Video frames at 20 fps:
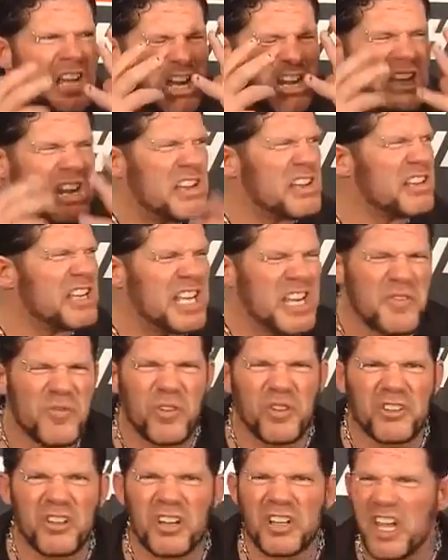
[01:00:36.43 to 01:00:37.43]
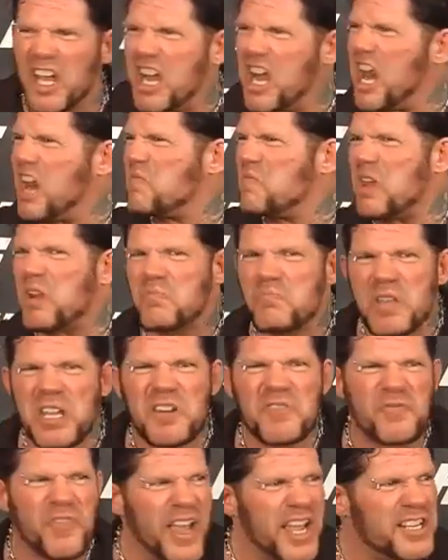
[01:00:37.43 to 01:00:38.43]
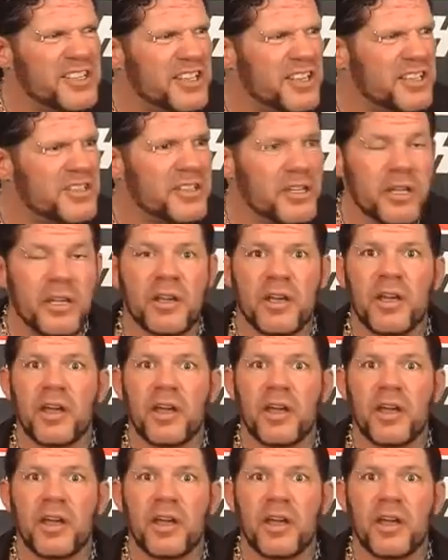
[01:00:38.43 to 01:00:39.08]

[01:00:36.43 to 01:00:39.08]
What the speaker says: and their evil look and they had mean faces.